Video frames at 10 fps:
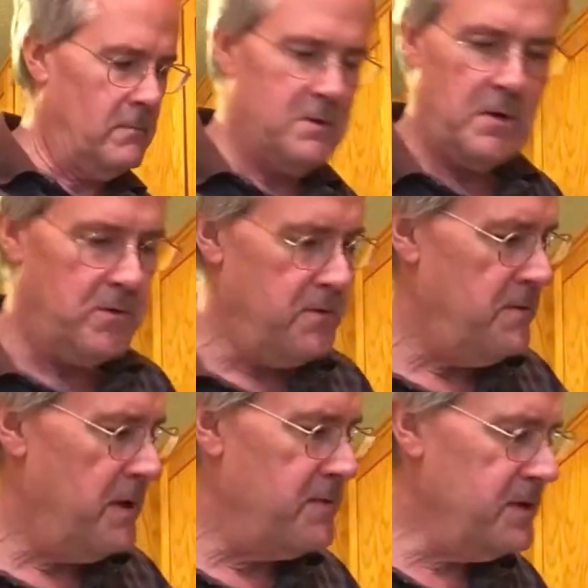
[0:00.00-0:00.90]
So
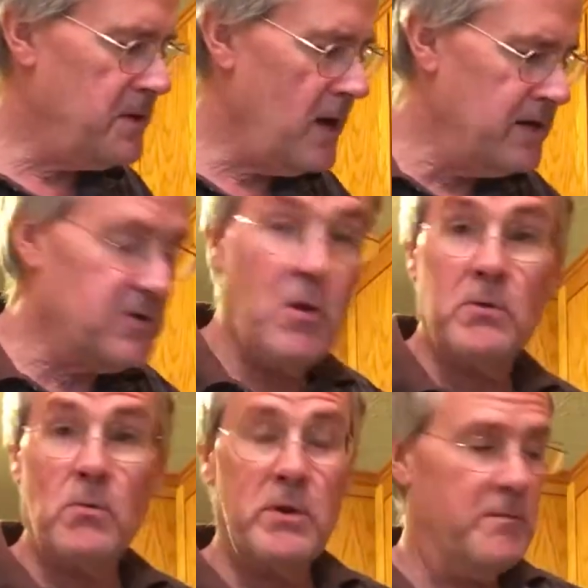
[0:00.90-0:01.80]
now this on its
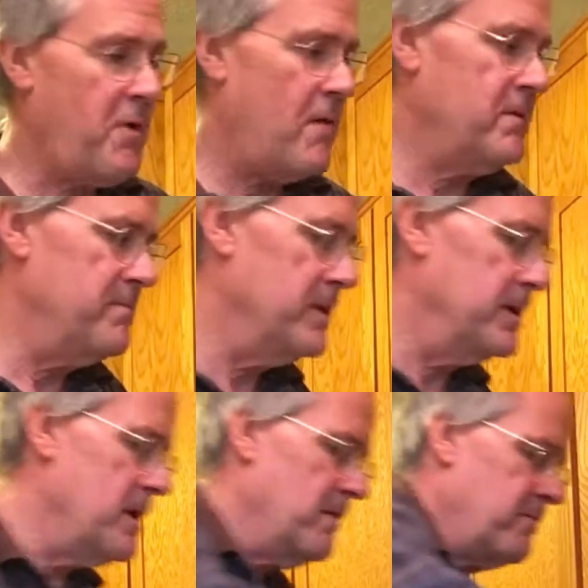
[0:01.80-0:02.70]
own would have probably been
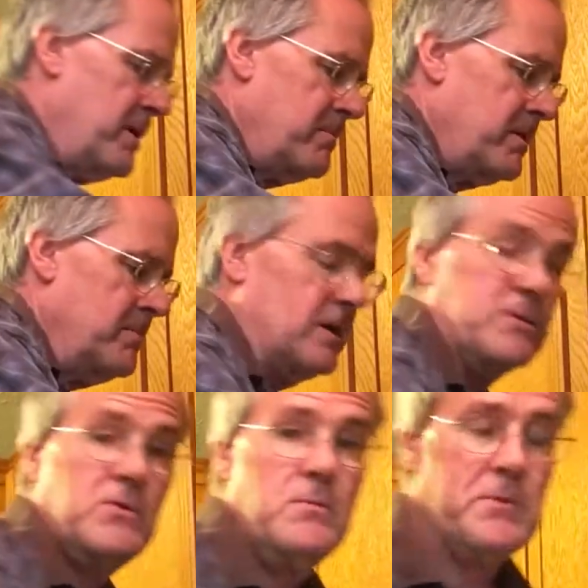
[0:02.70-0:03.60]
enough, but I'm going to make a
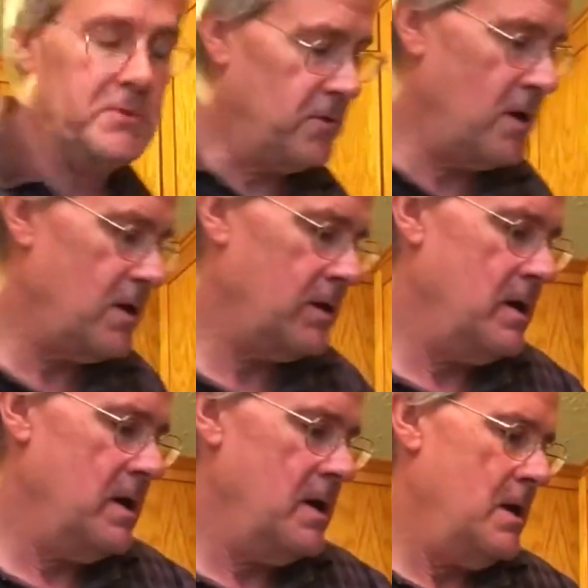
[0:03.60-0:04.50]
super
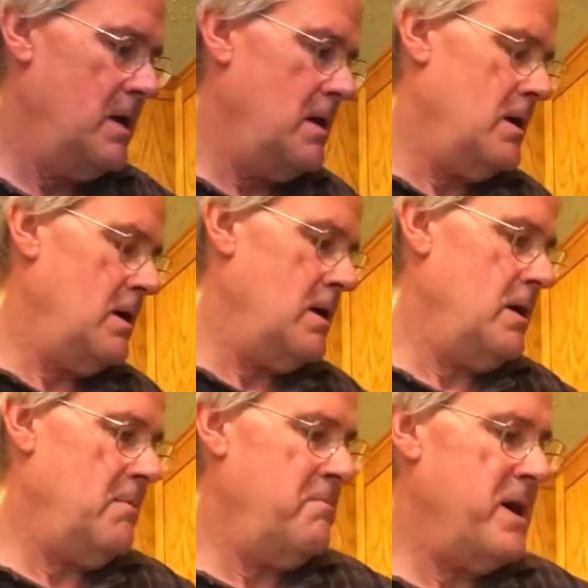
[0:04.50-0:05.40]
strong
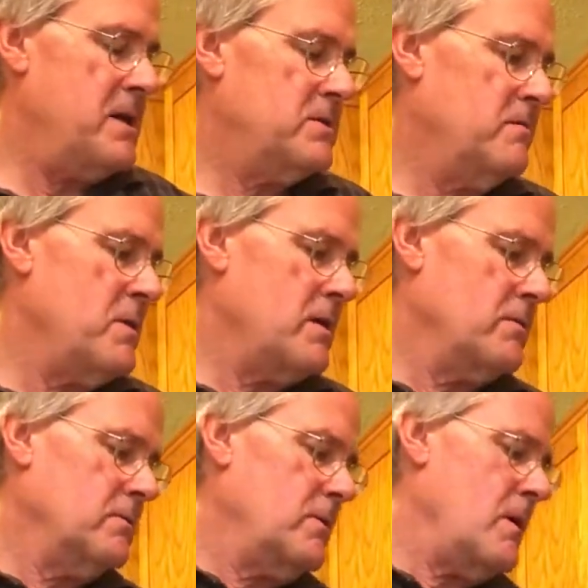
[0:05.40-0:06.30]
batch of
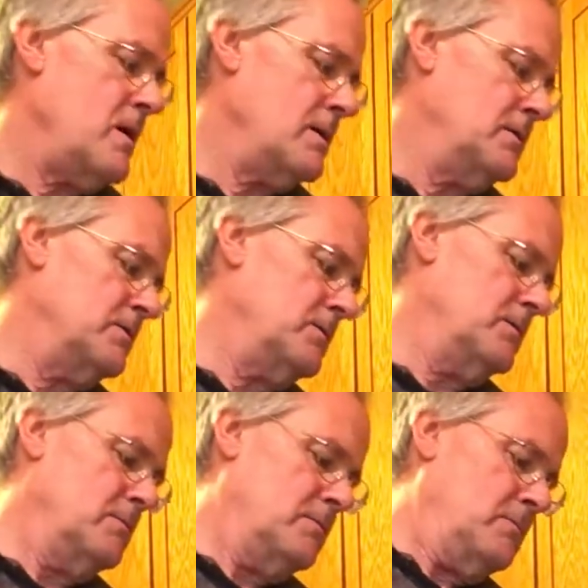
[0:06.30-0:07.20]
Mongrel Grog because
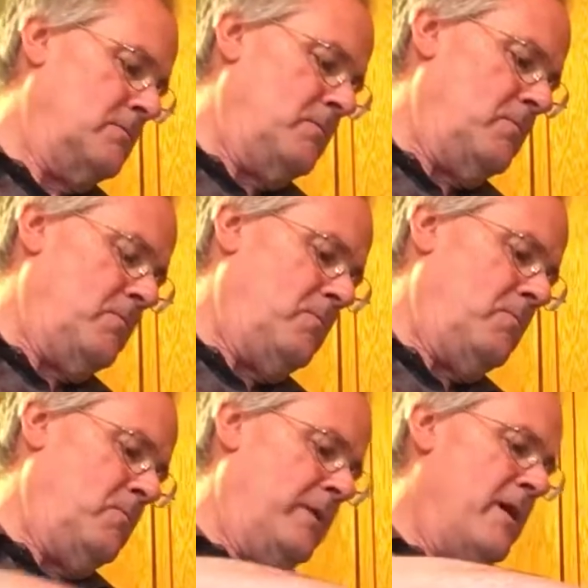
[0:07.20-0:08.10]

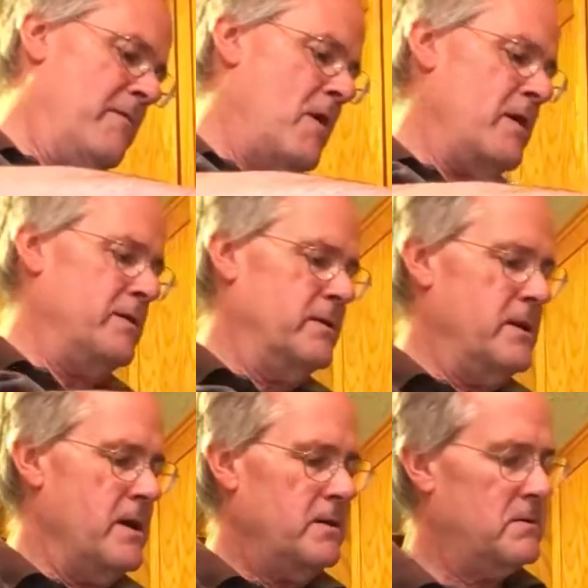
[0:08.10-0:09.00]
we have honored
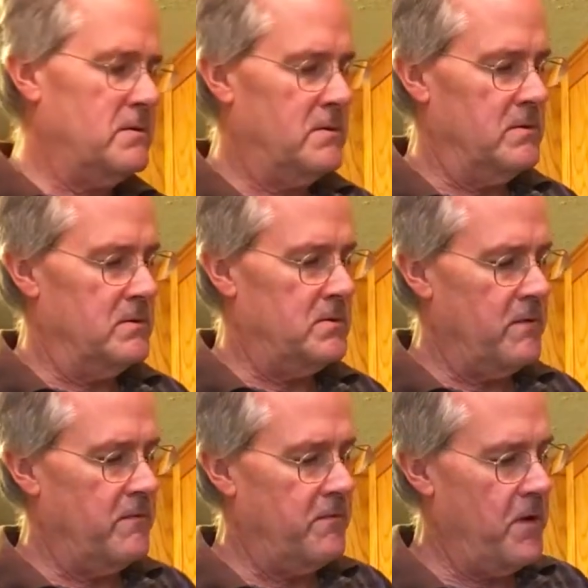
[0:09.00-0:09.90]
guests to
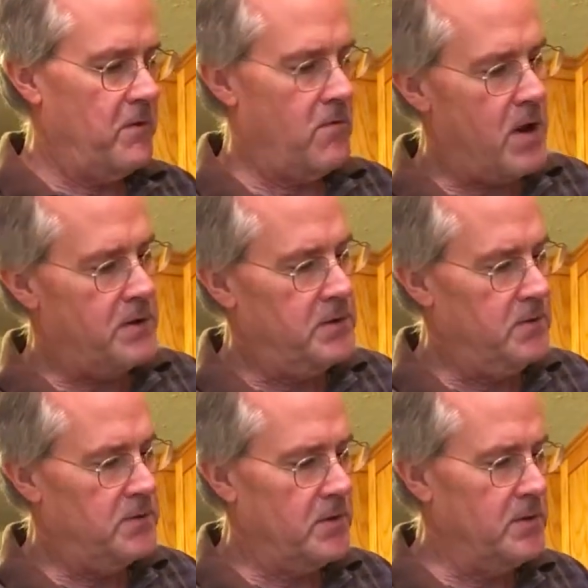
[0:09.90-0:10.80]
serve grog
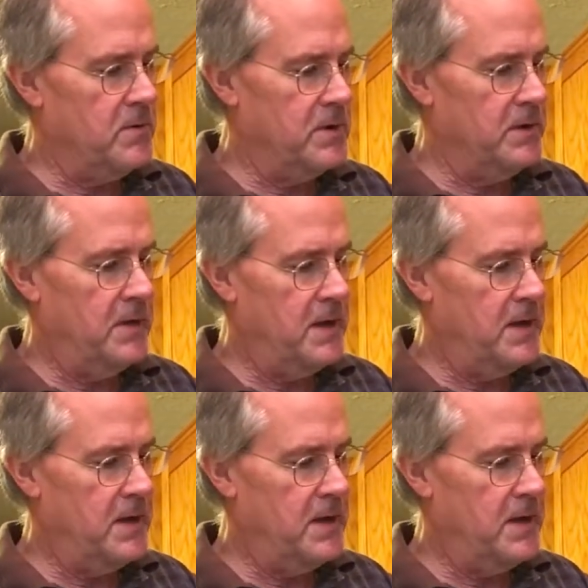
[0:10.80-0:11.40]
to, so you want